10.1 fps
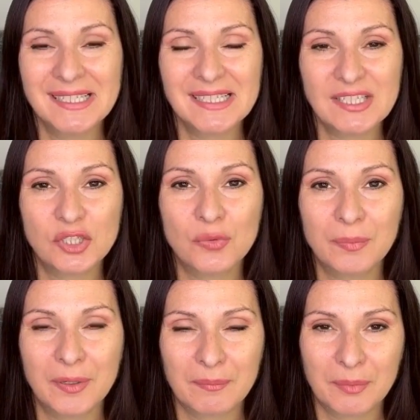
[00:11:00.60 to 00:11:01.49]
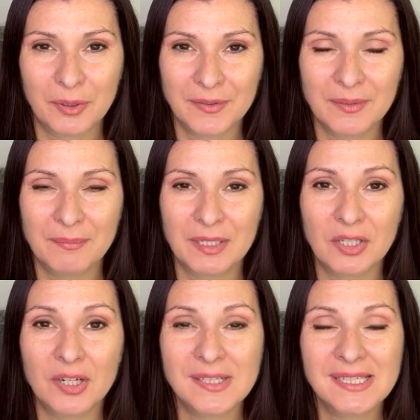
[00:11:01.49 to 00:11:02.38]
This is super important
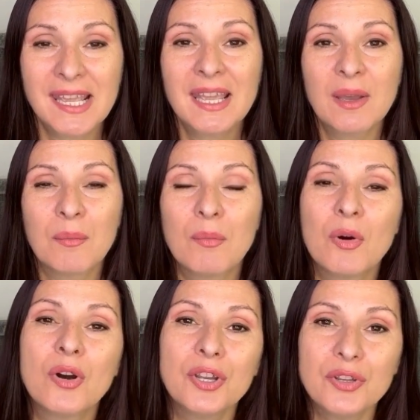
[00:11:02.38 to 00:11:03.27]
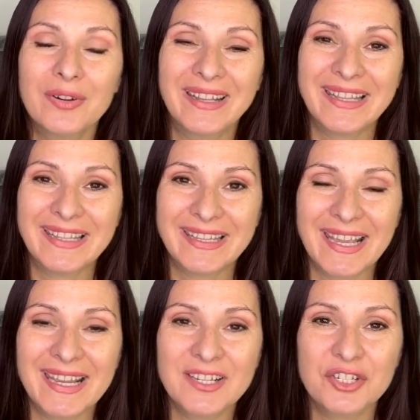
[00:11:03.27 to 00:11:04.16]
because more you're
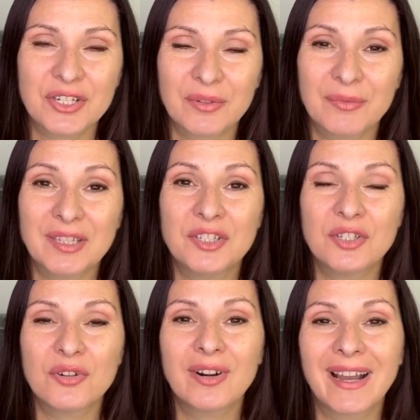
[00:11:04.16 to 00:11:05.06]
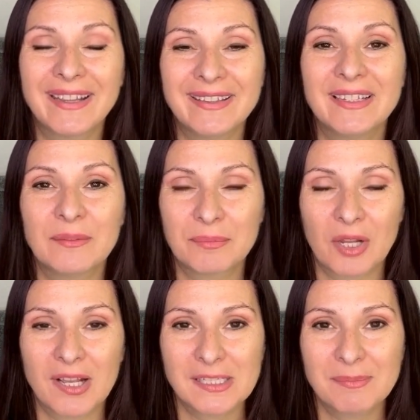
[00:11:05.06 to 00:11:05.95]
engaging with your ideal
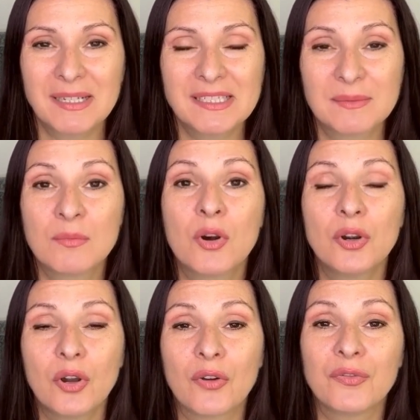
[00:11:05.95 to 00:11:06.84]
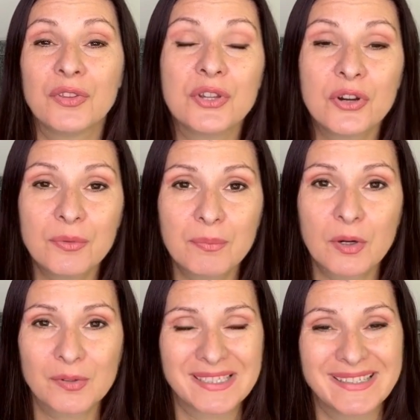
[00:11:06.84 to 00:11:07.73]
prospects, more of your
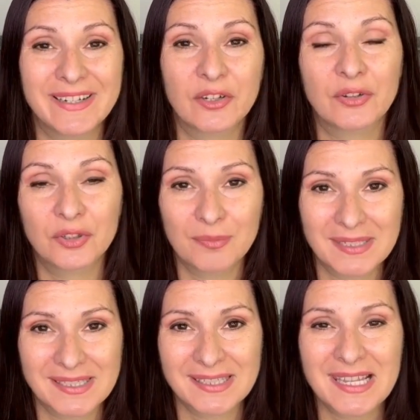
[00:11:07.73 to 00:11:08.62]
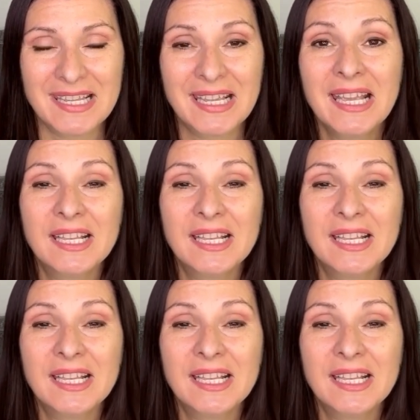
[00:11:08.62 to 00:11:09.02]
posts they're going to be seeing.